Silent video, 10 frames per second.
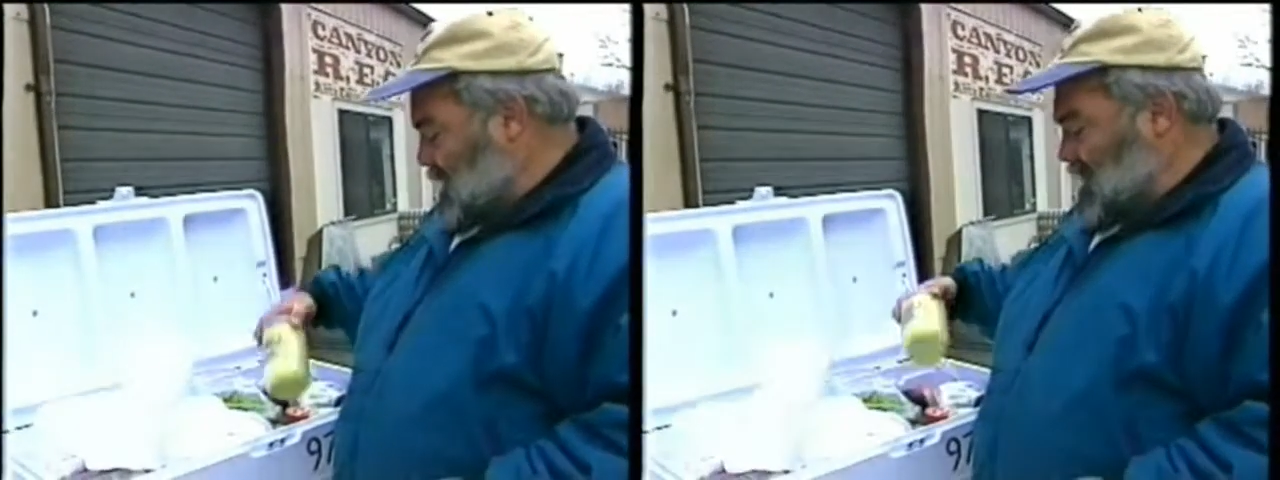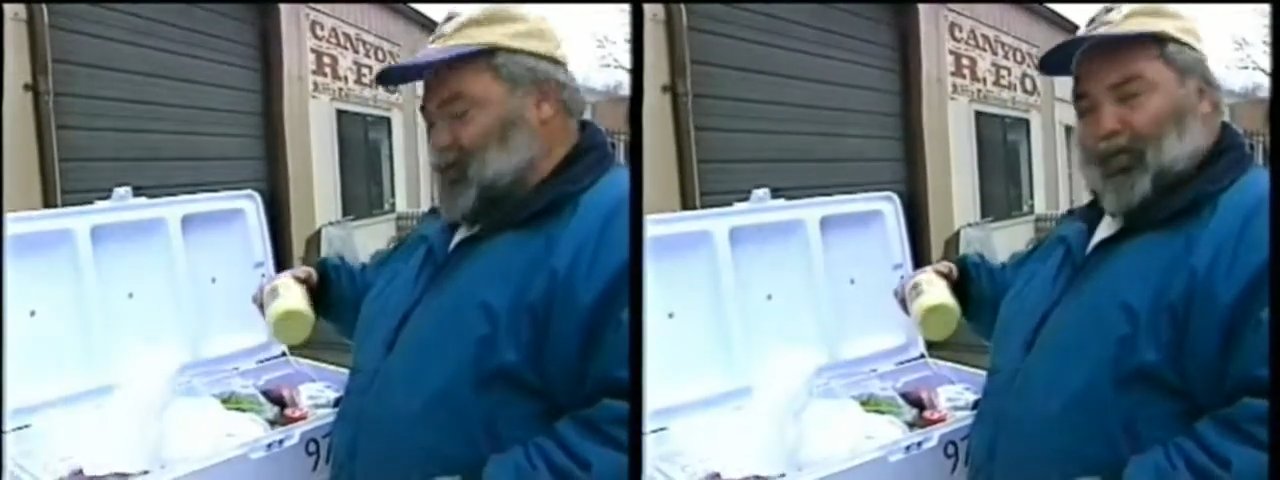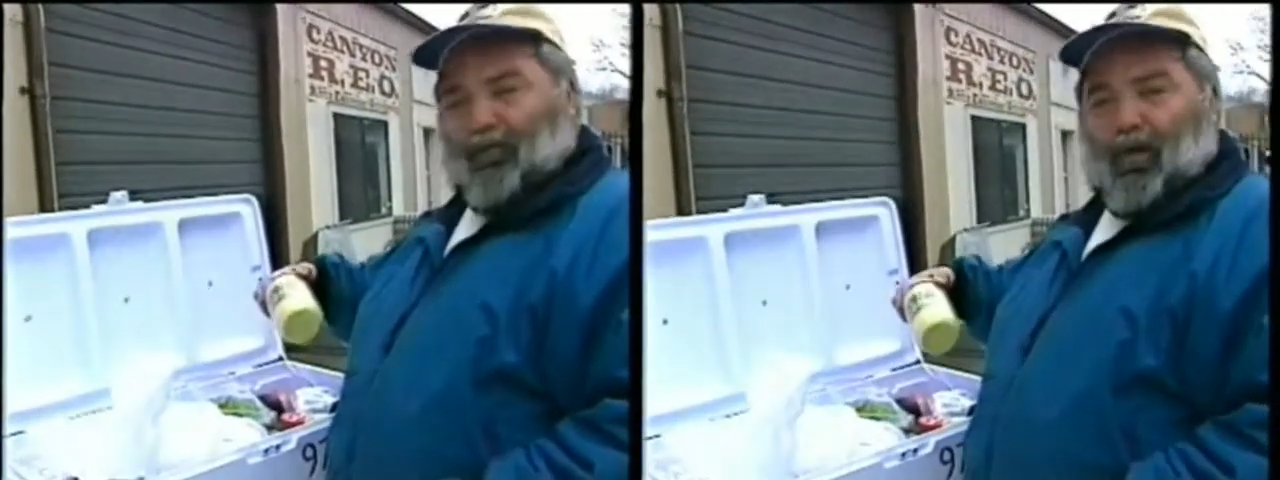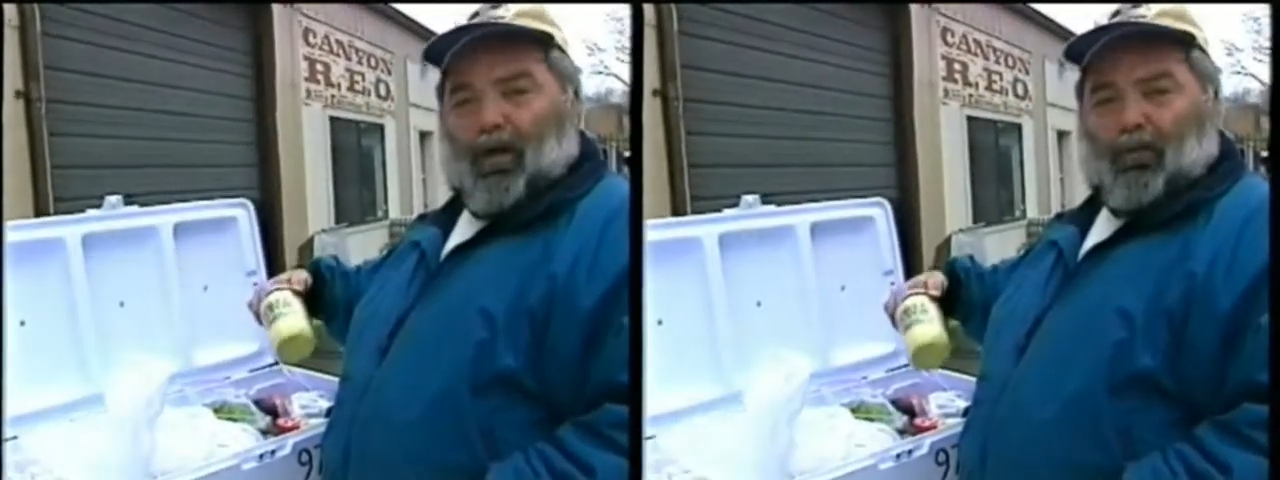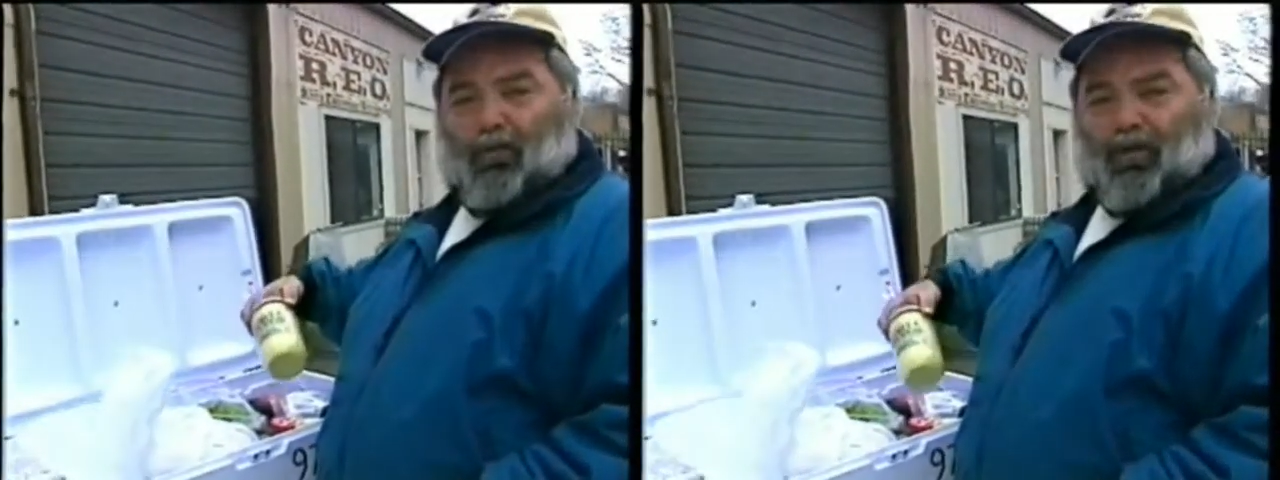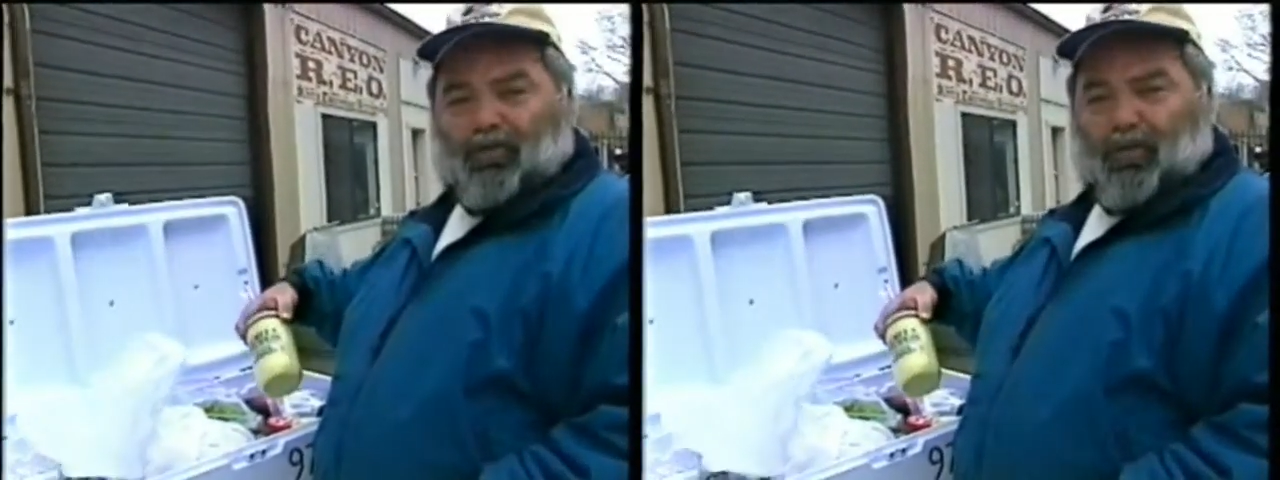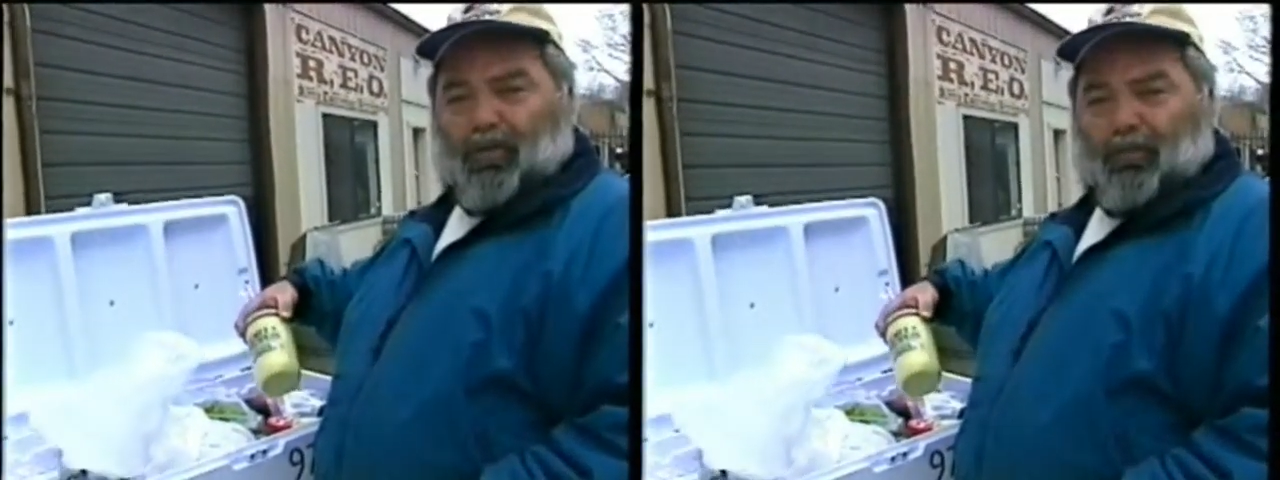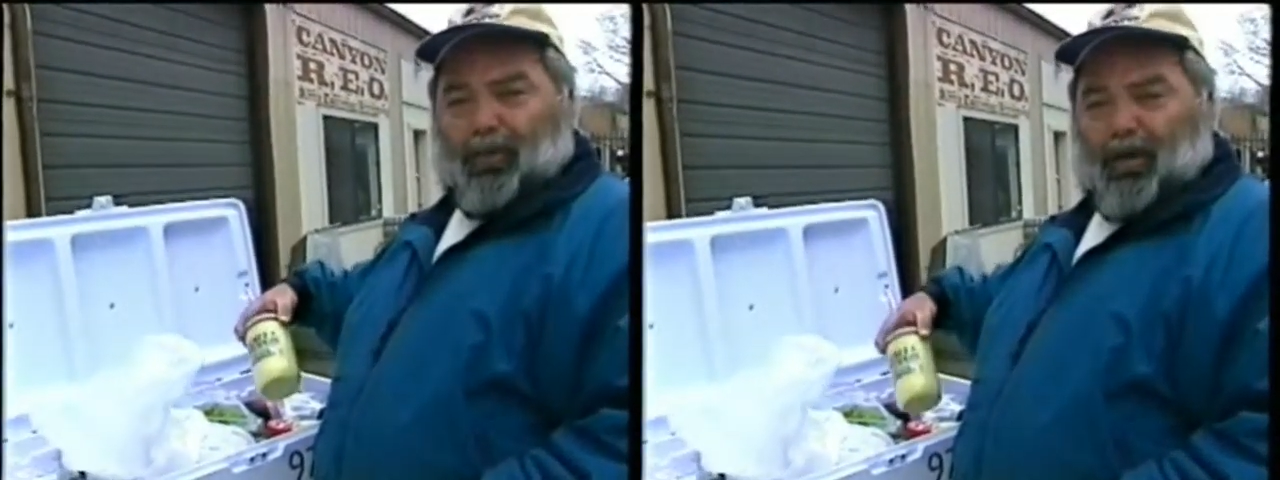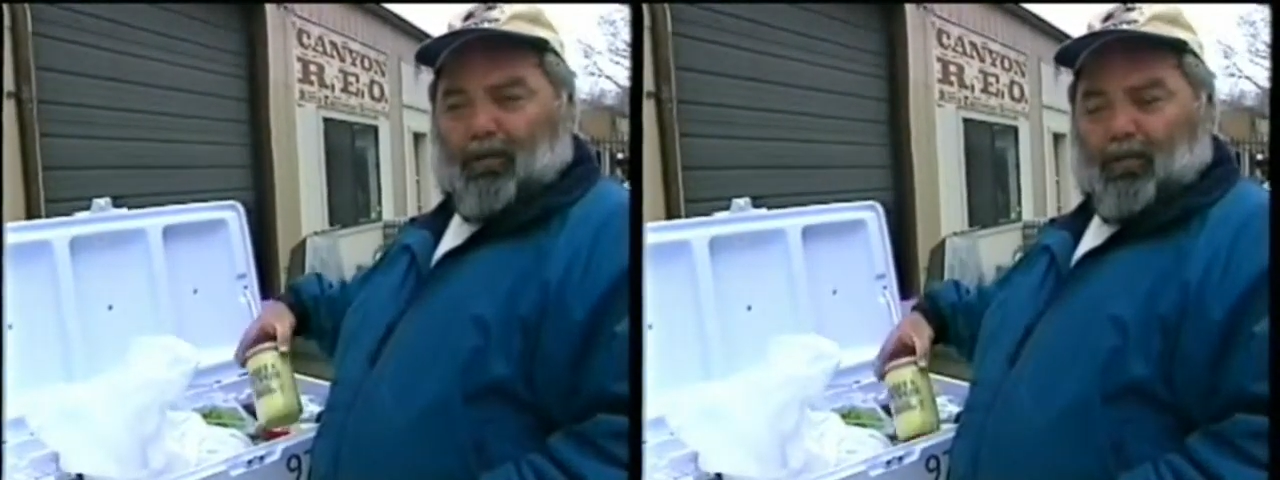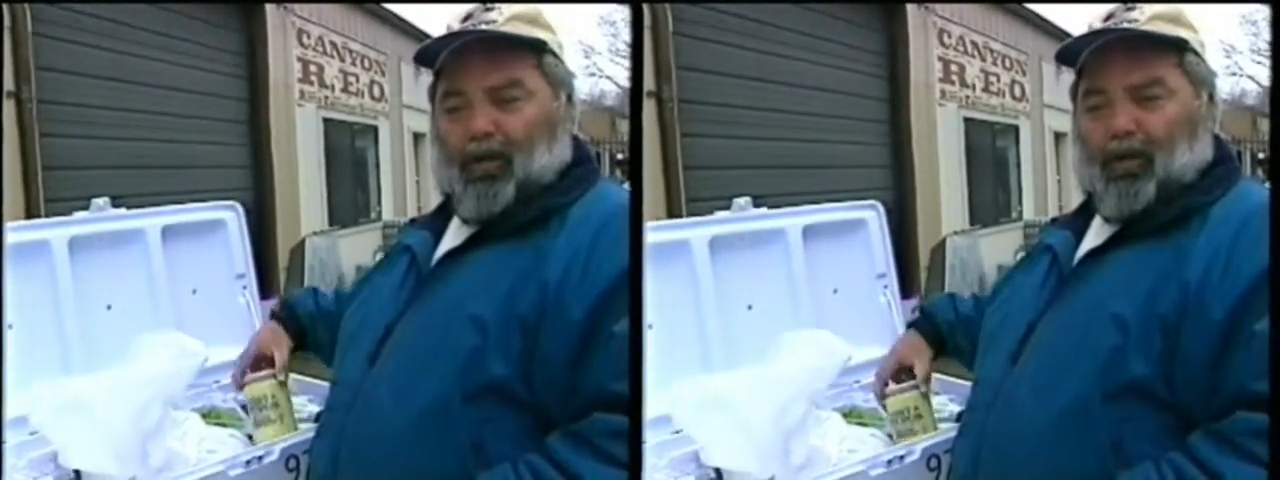things of mustard and
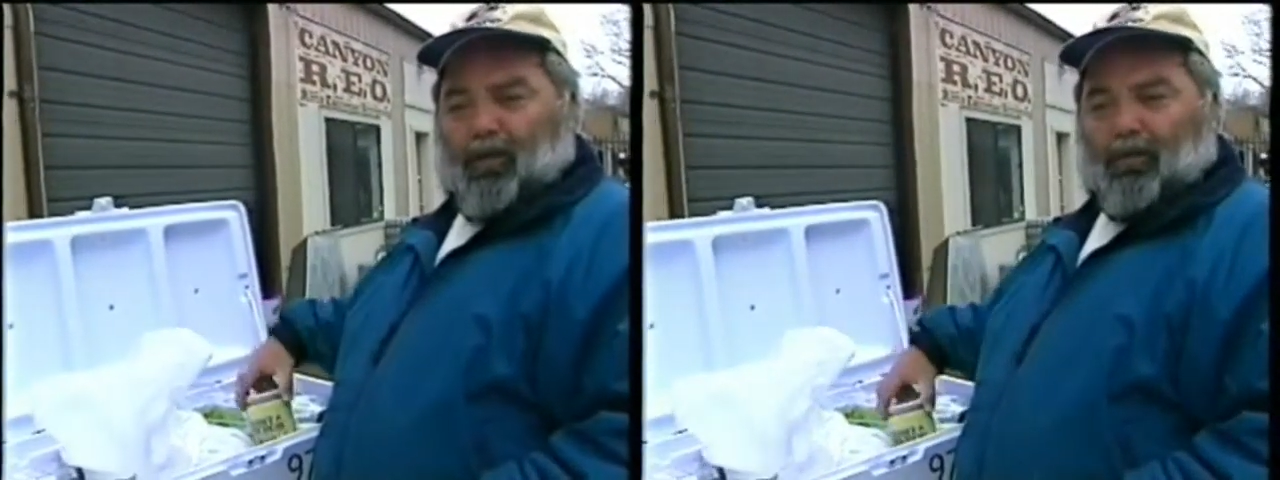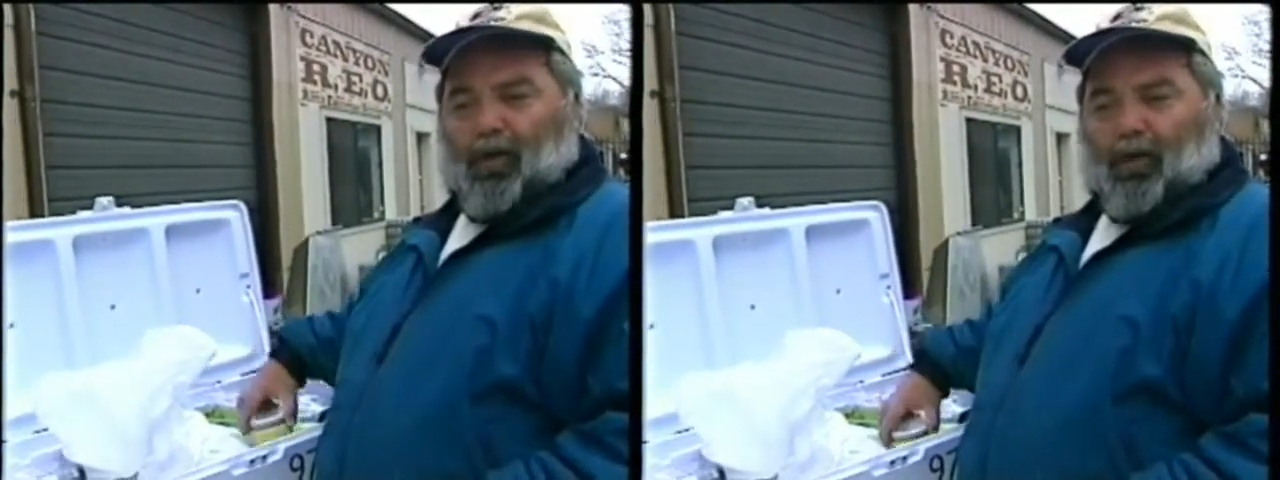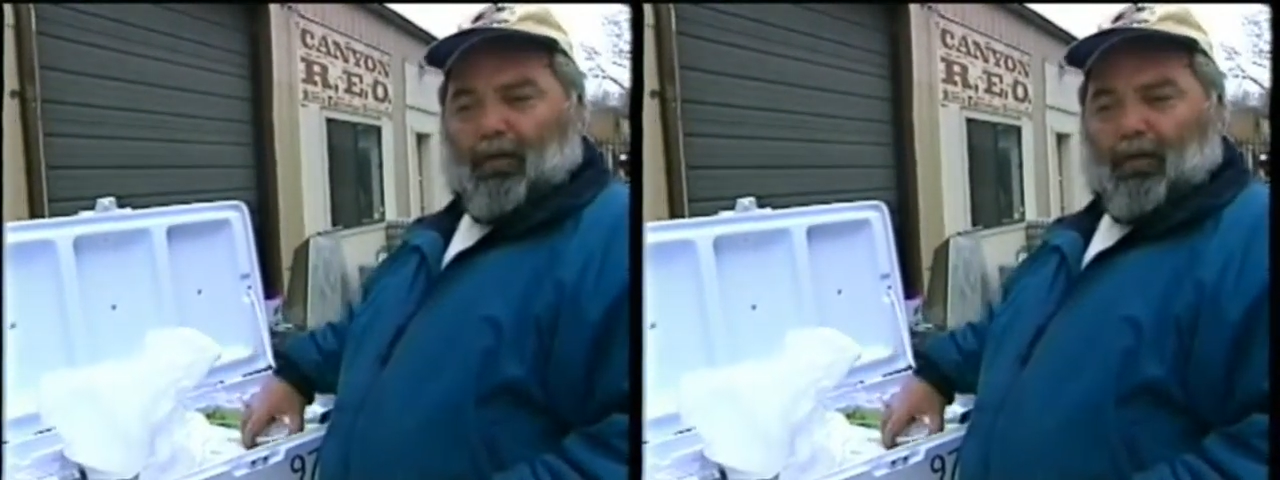peanut butter and